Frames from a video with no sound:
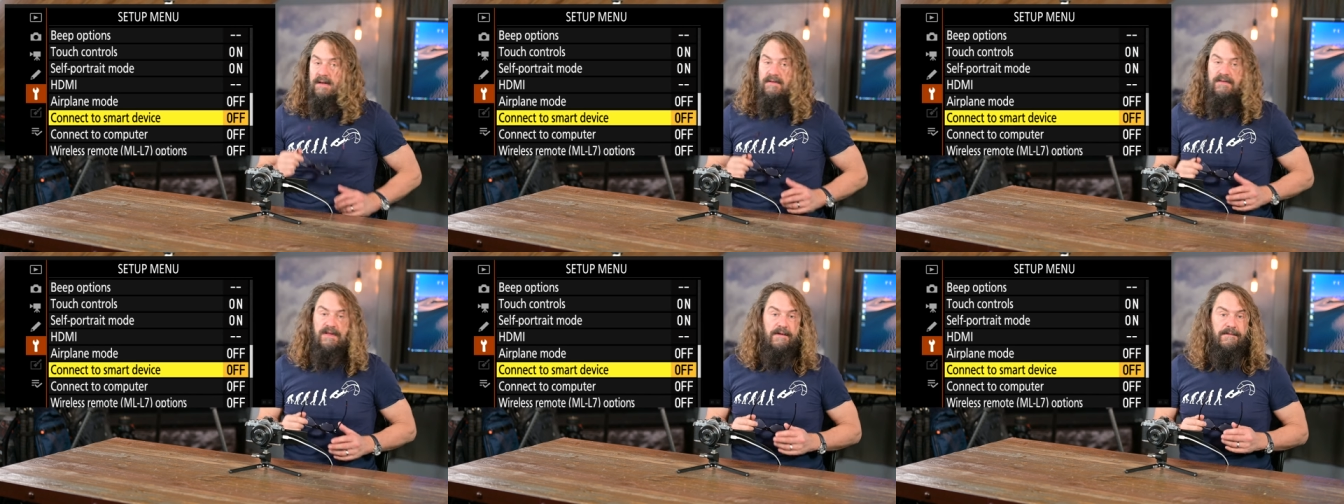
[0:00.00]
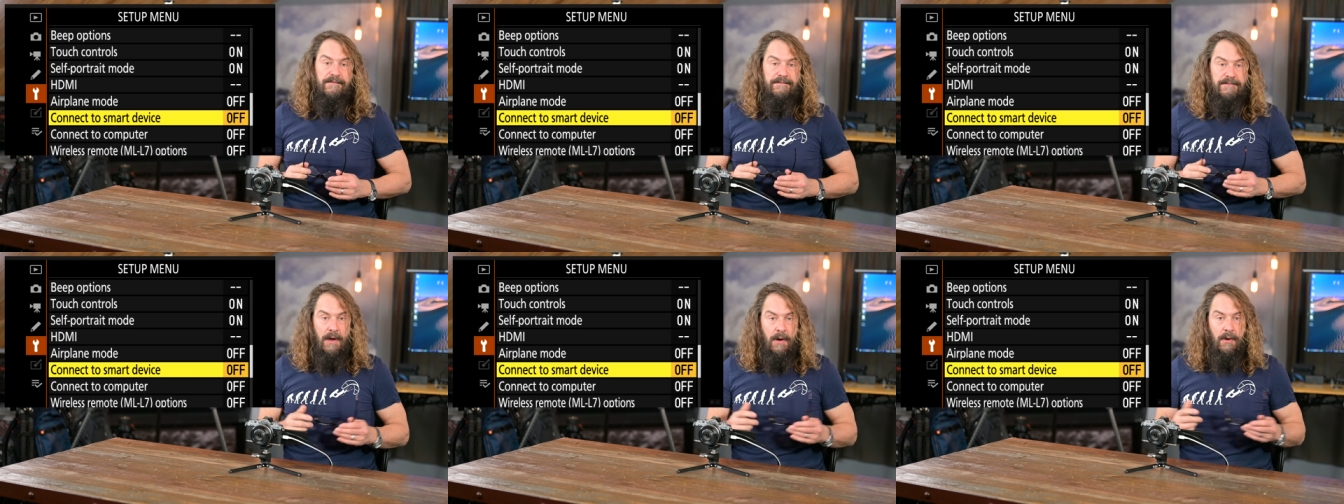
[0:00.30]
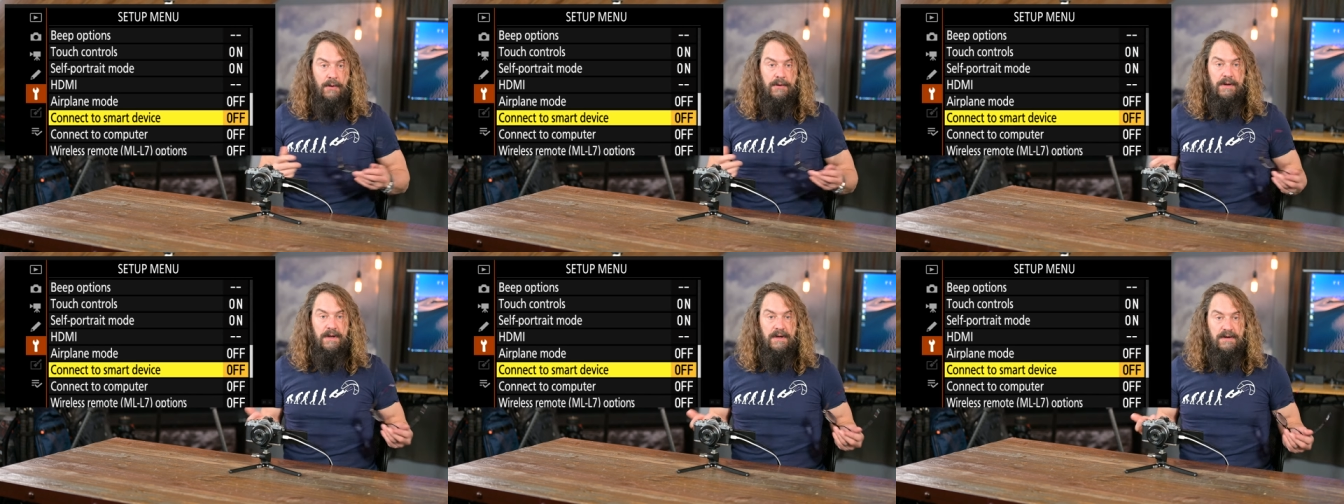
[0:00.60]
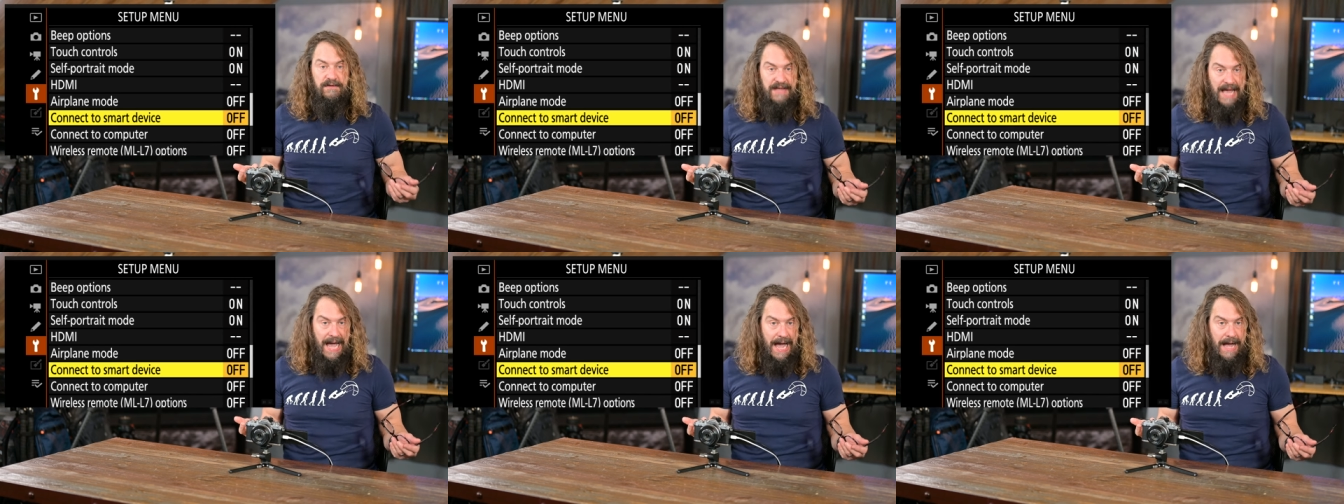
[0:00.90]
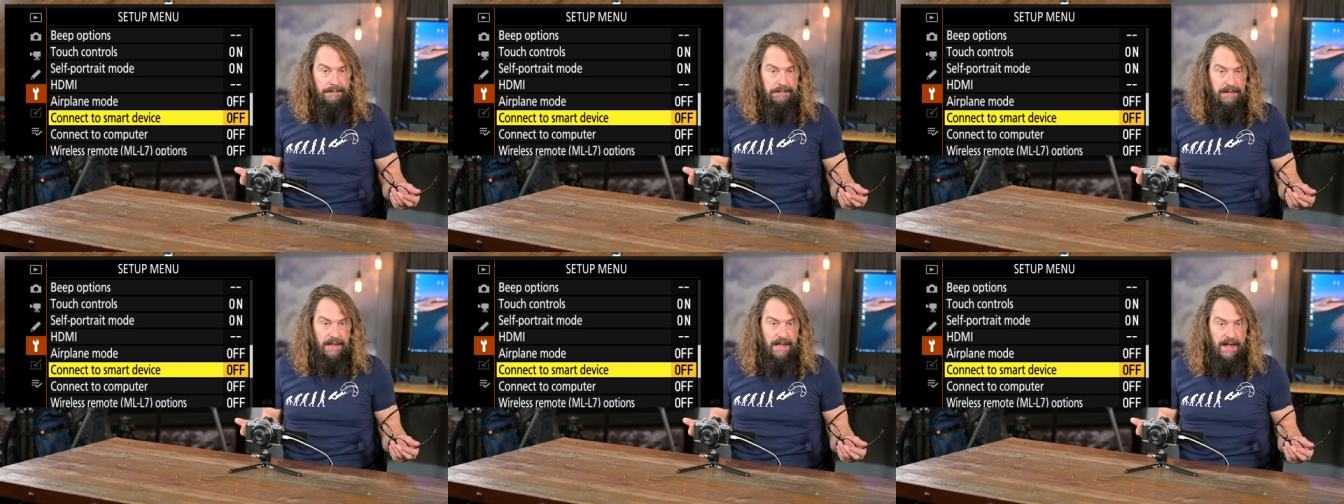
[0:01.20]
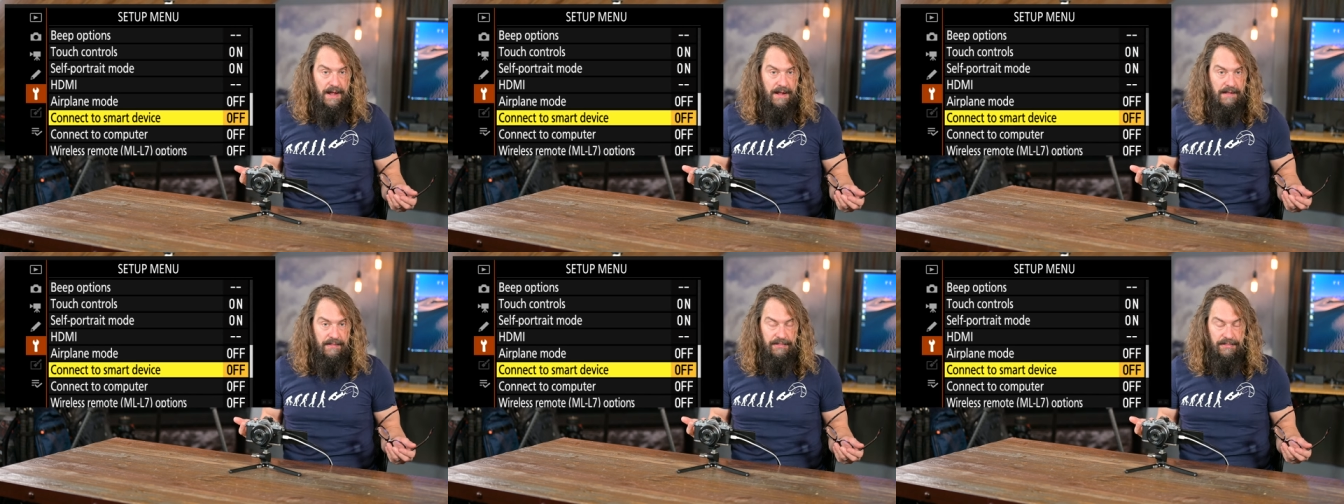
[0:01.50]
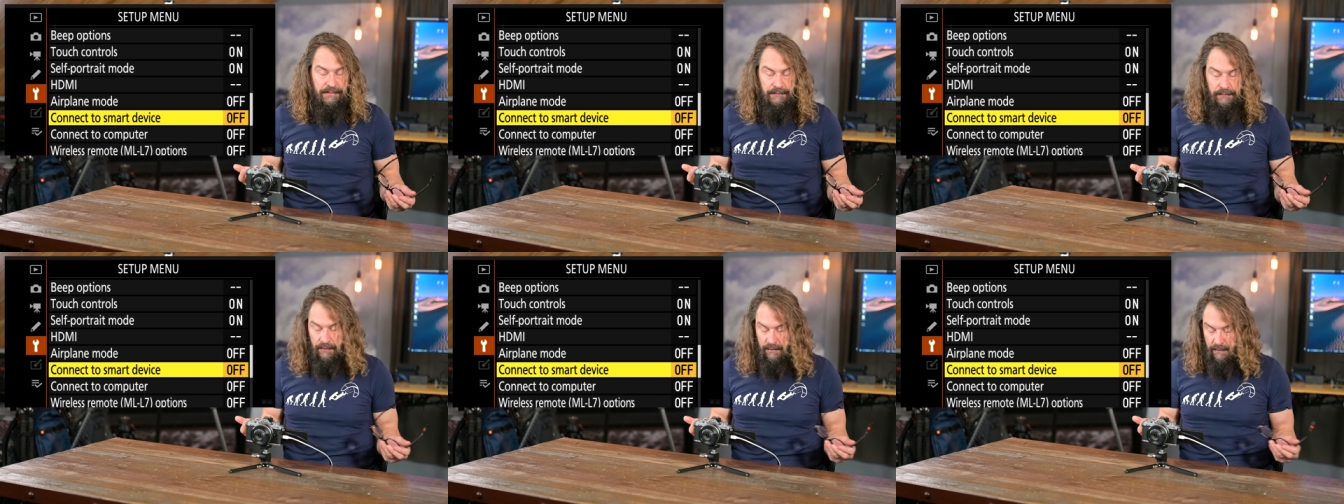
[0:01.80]
to your phone or your tablet
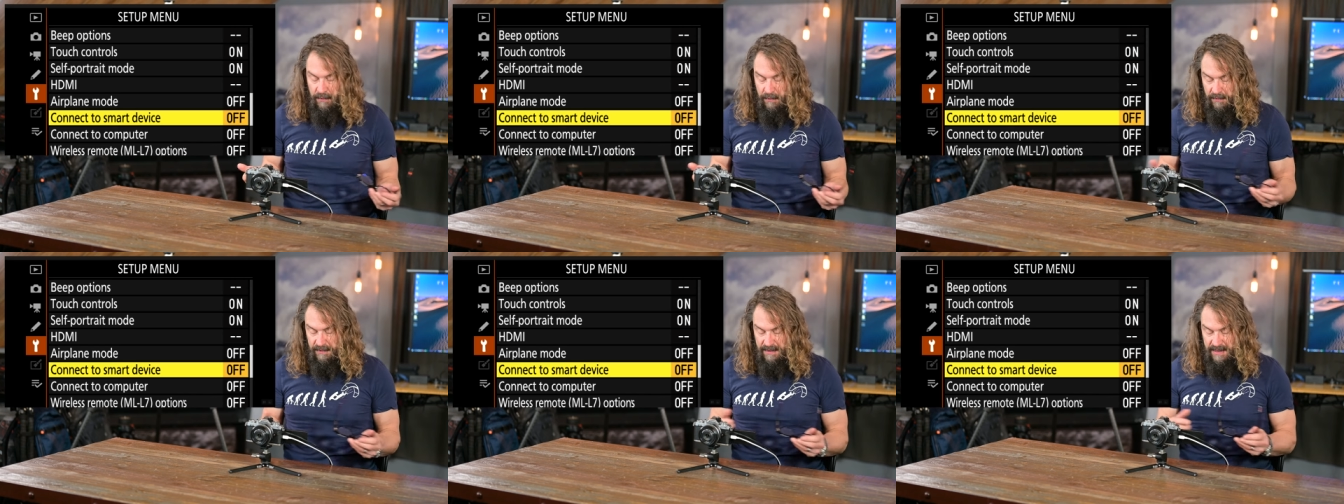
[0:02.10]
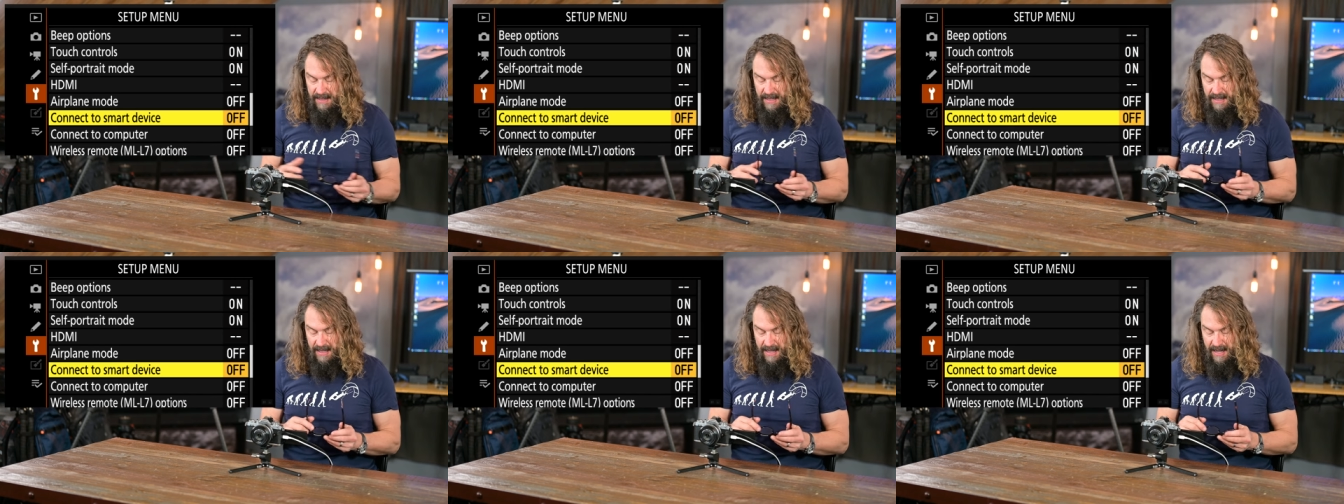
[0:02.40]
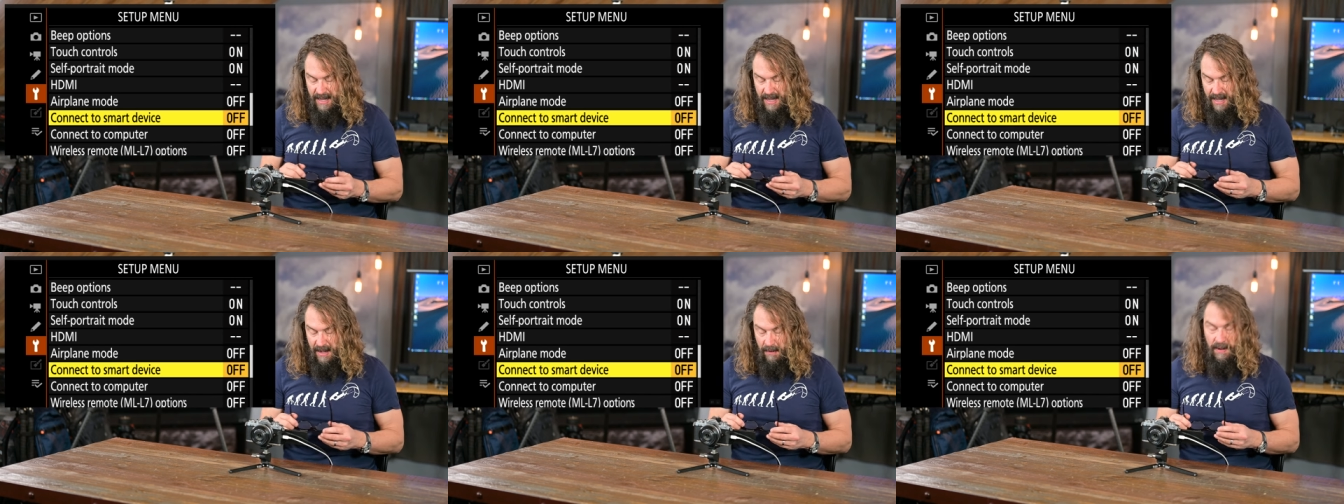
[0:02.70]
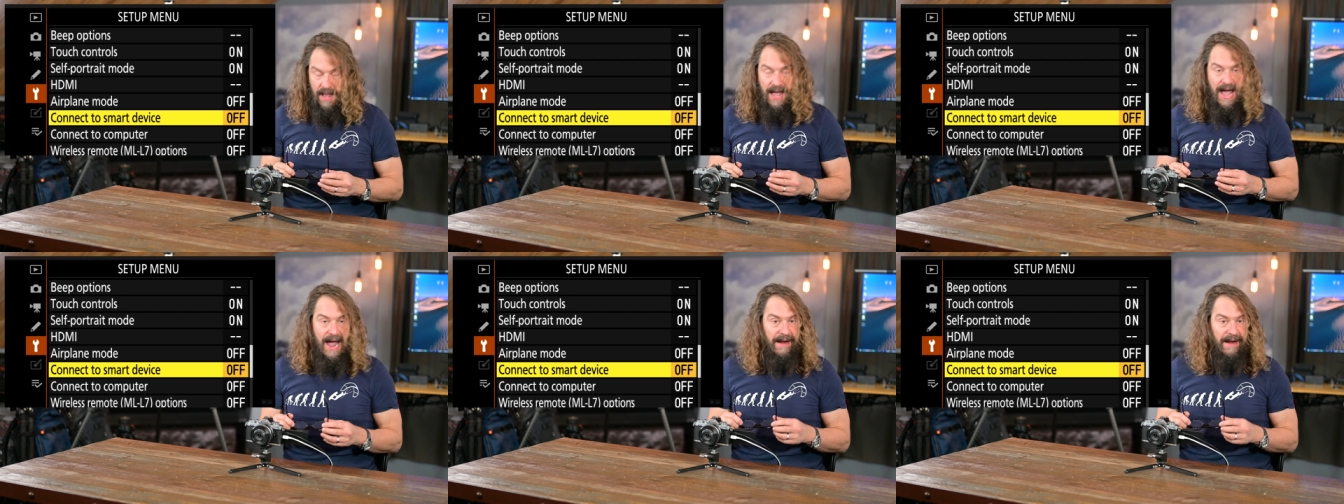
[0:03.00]
through the uh,